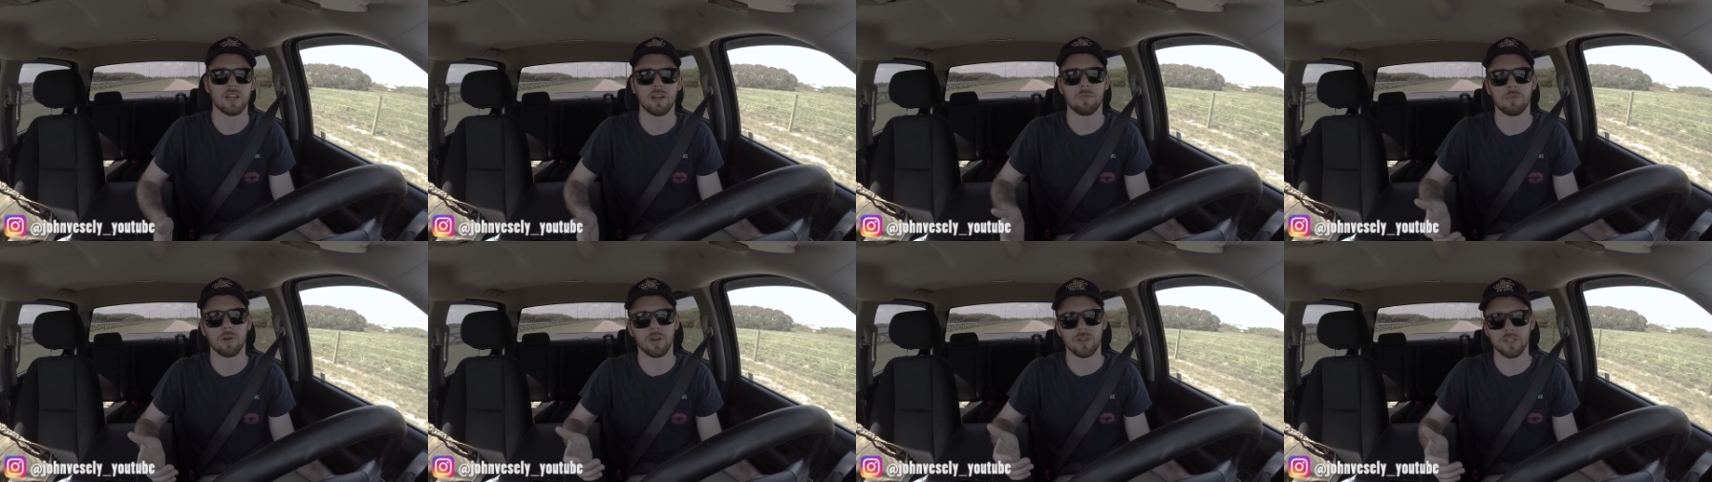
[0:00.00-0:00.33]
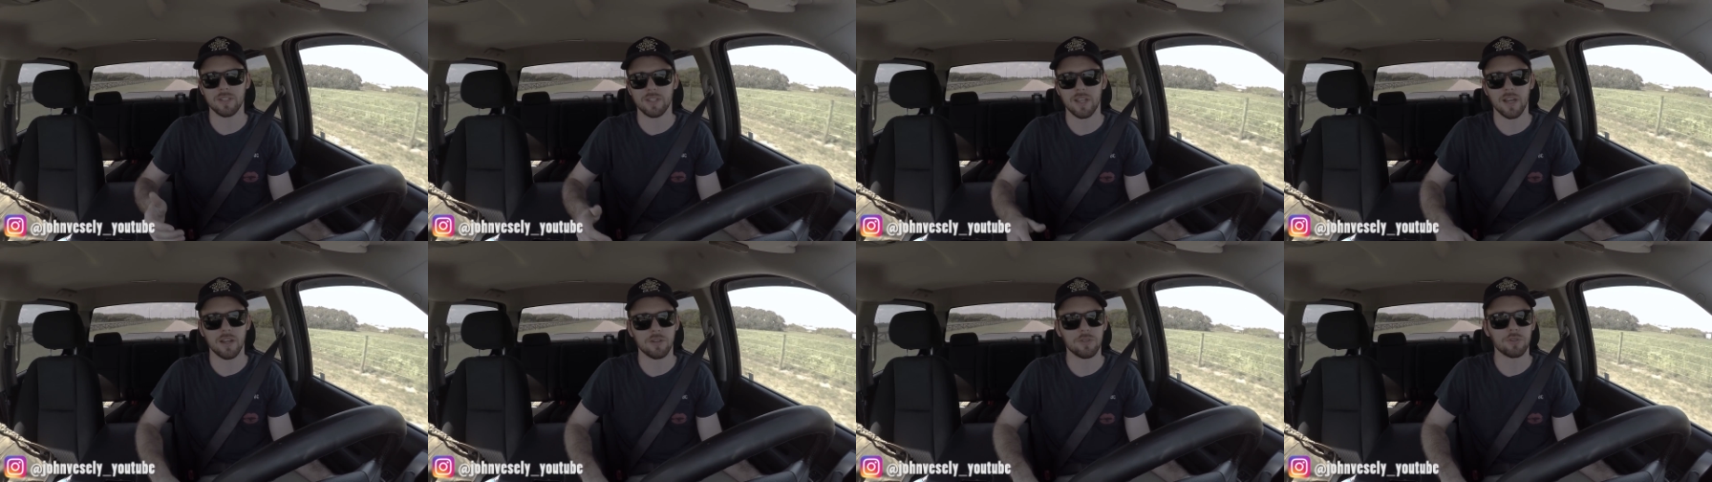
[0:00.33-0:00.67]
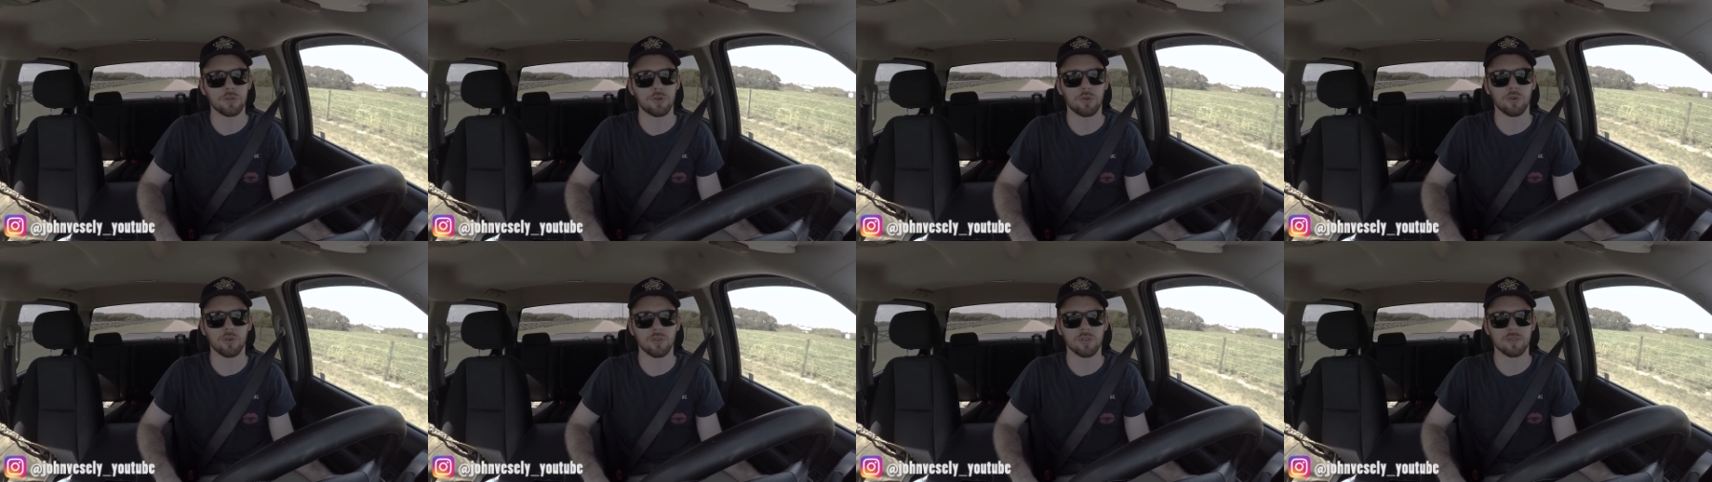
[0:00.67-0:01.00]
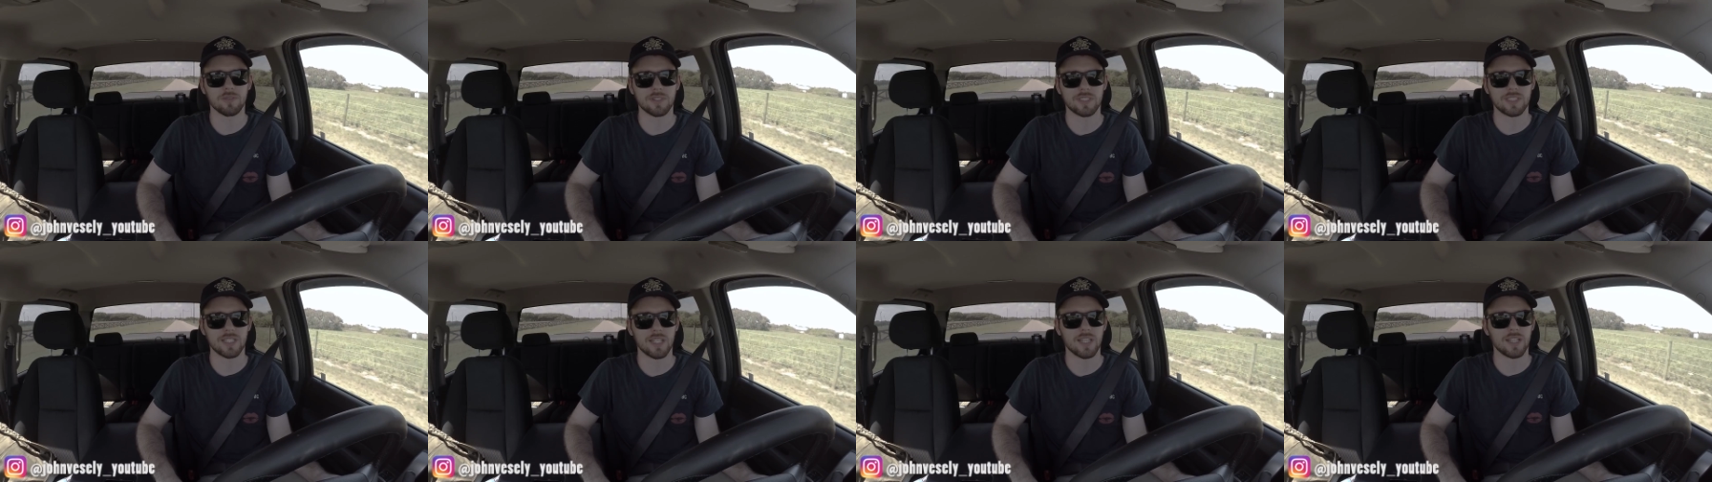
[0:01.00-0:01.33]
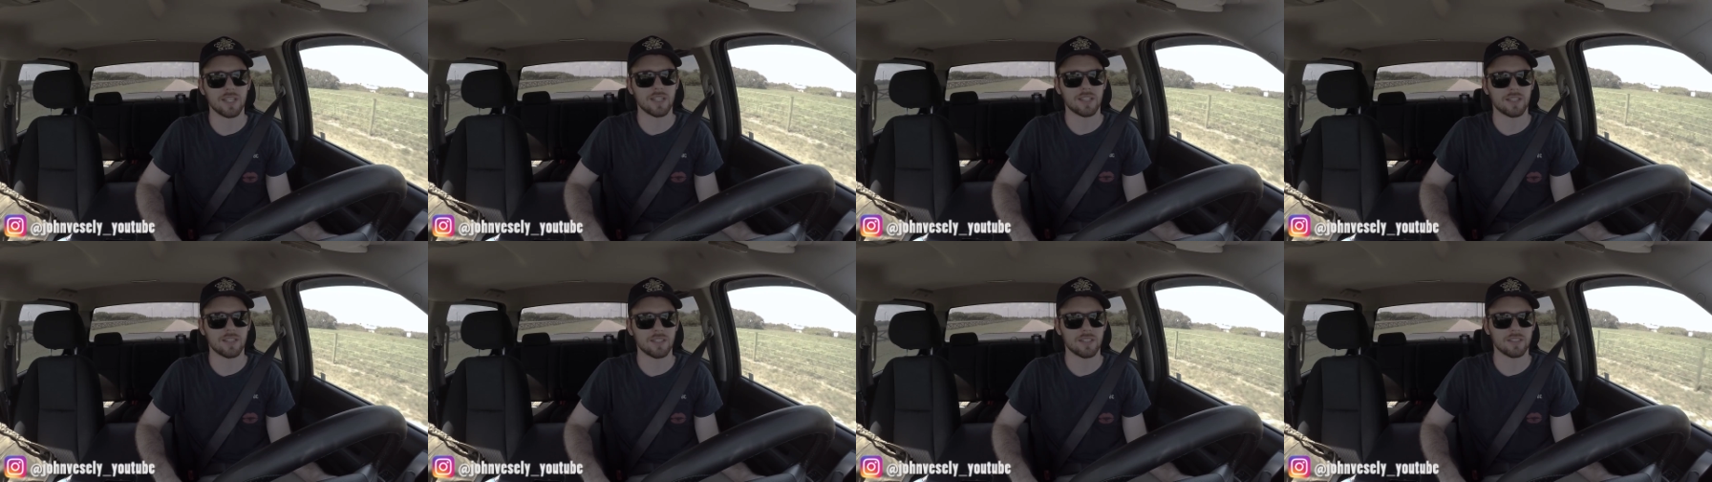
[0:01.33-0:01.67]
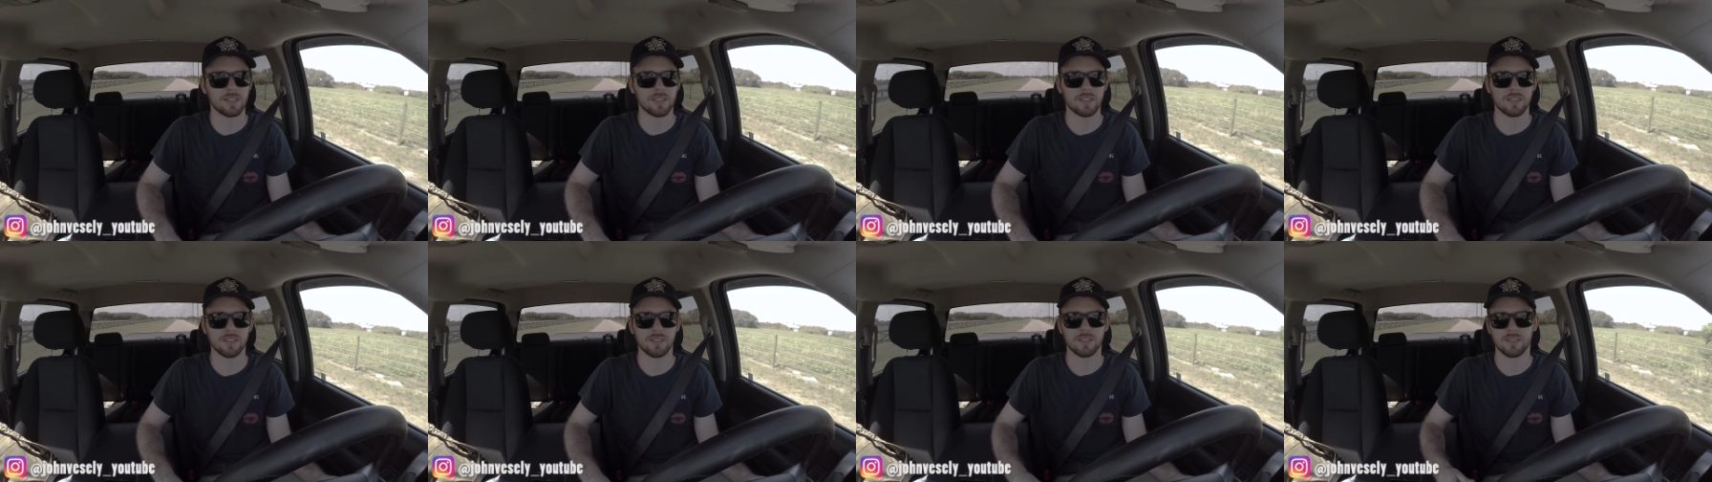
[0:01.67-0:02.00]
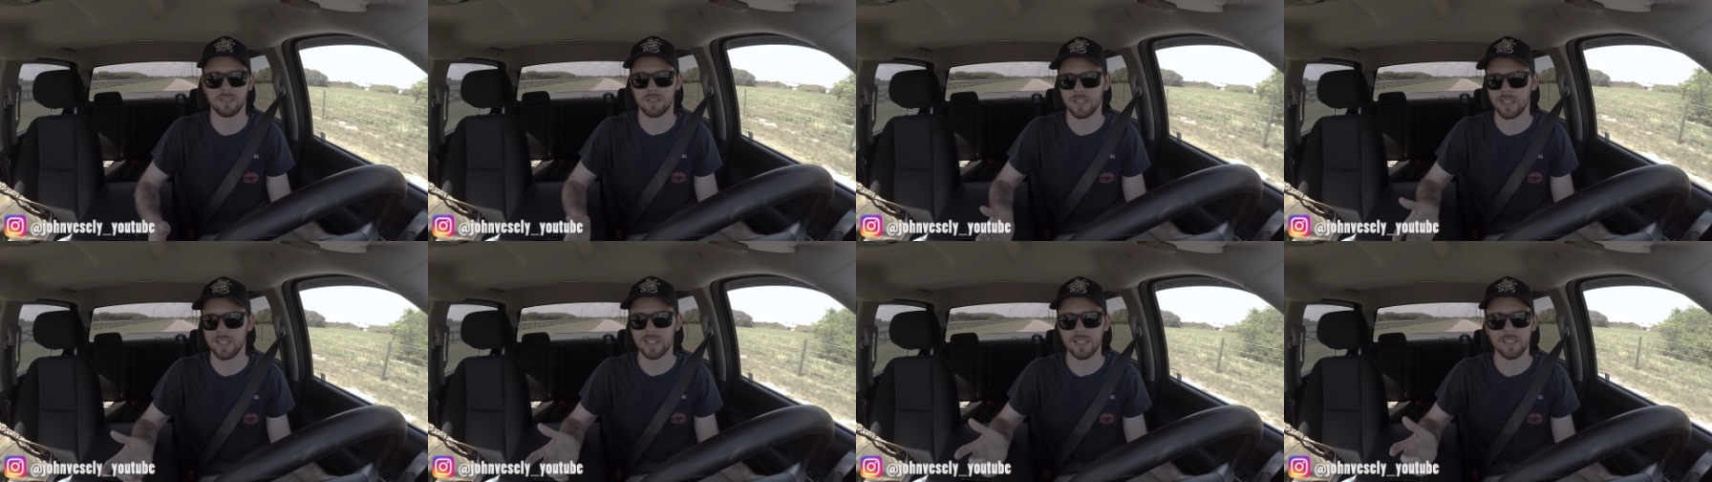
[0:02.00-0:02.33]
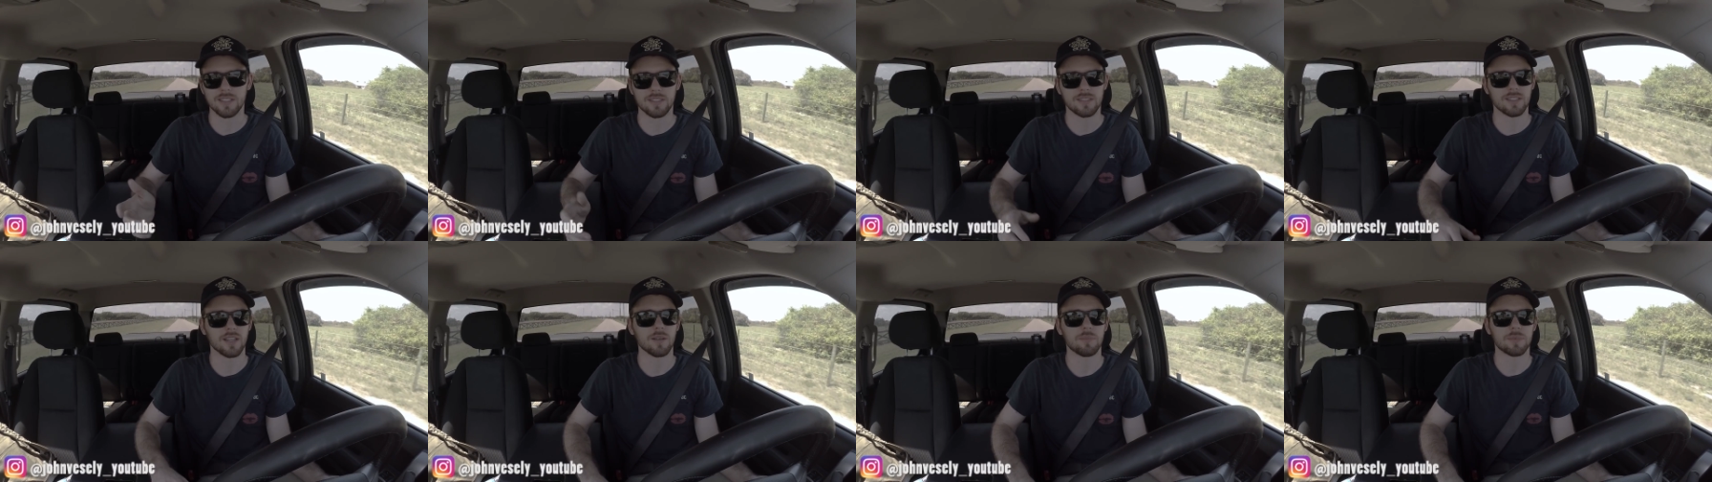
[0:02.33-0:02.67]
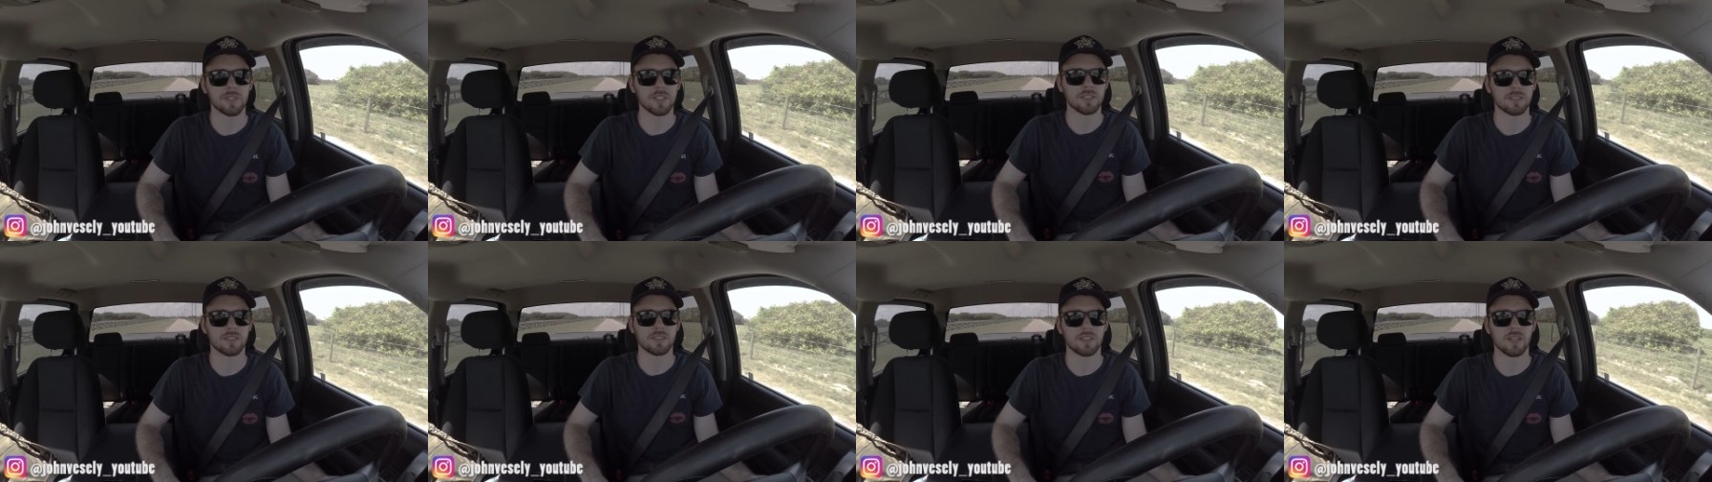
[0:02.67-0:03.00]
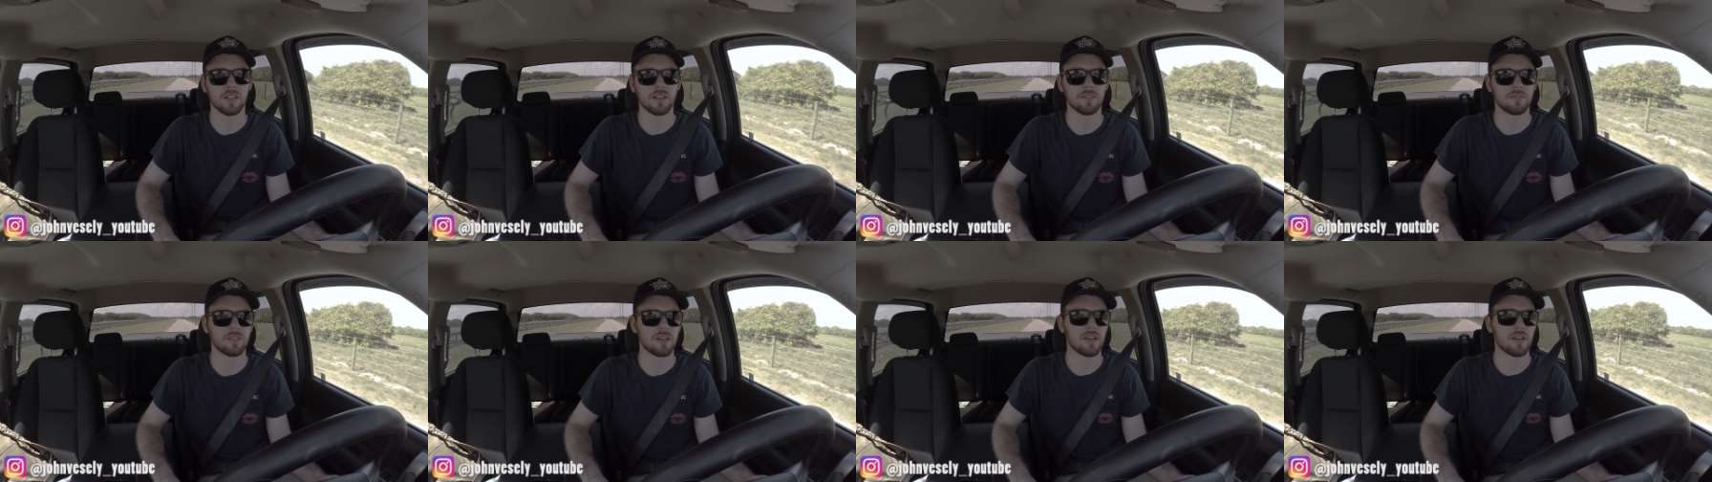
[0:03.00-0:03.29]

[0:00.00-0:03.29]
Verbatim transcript: I'm already down to a quarter of a tank. It eats up this stuff.